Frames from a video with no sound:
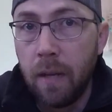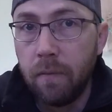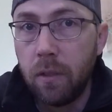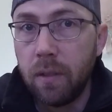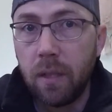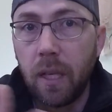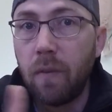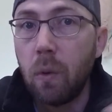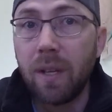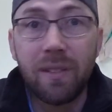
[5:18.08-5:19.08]
Just to give
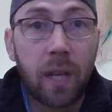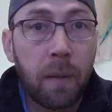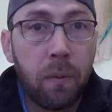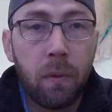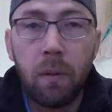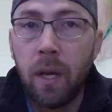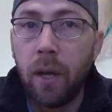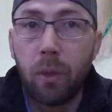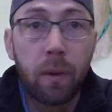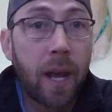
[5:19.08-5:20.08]
you an example, a
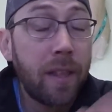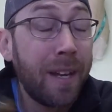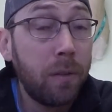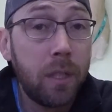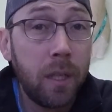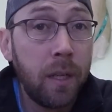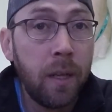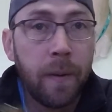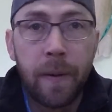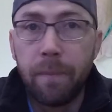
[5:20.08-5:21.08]
3/8 ounce
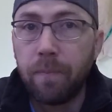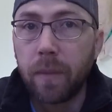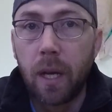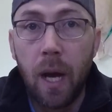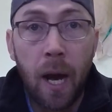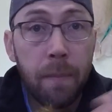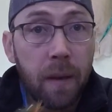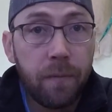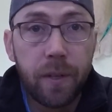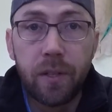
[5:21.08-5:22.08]
jig, I
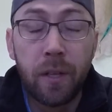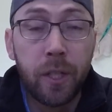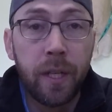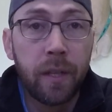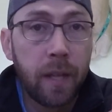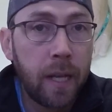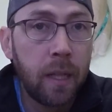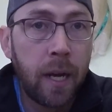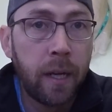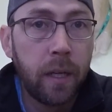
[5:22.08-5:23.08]
may fish a jig that
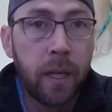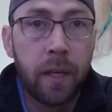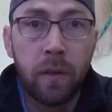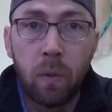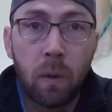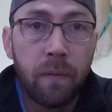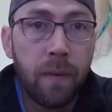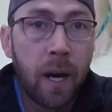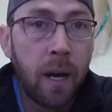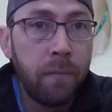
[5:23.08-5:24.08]
light in
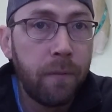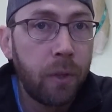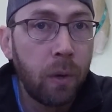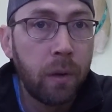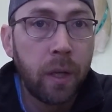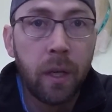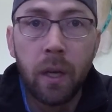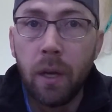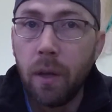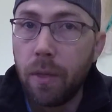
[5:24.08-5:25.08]
25, 30,
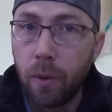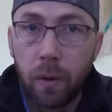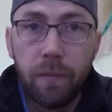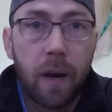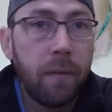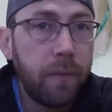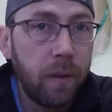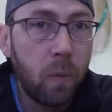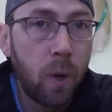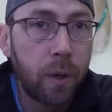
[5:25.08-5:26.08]
35 feet
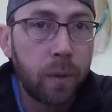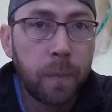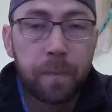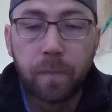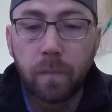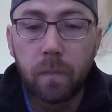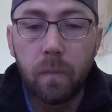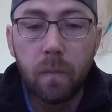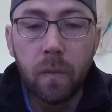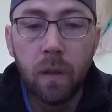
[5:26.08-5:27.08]
of water.
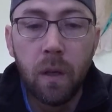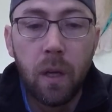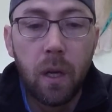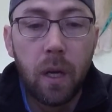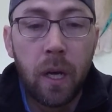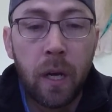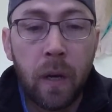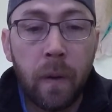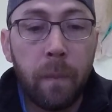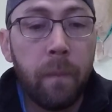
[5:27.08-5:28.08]

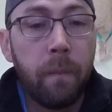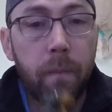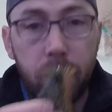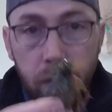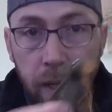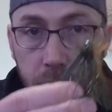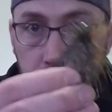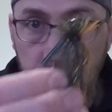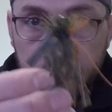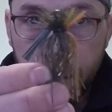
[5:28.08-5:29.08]
So
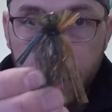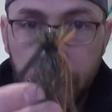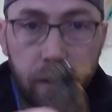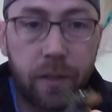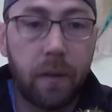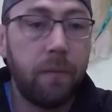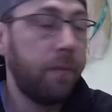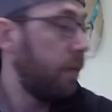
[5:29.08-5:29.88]
that's the jig itself.